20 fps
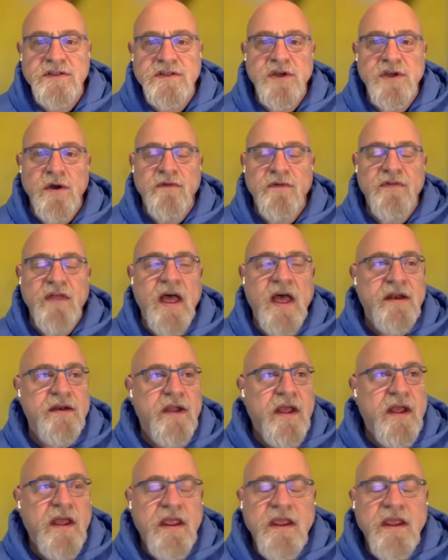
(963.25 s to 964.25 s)
So that
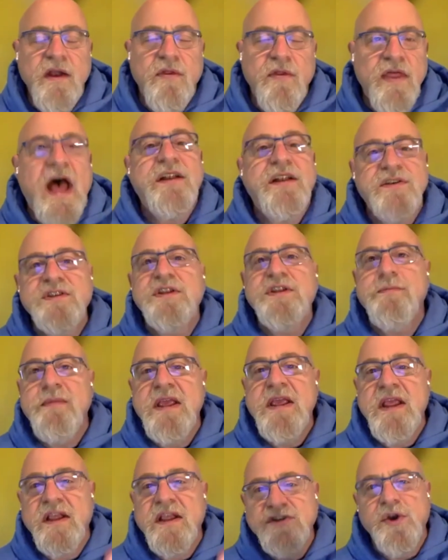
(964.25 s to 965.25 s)
you know that to
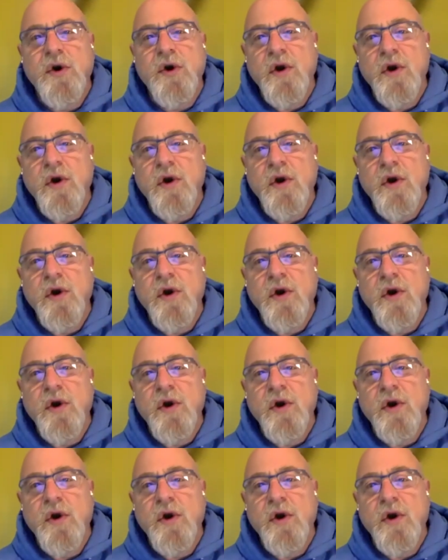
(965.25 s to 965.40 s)
me is an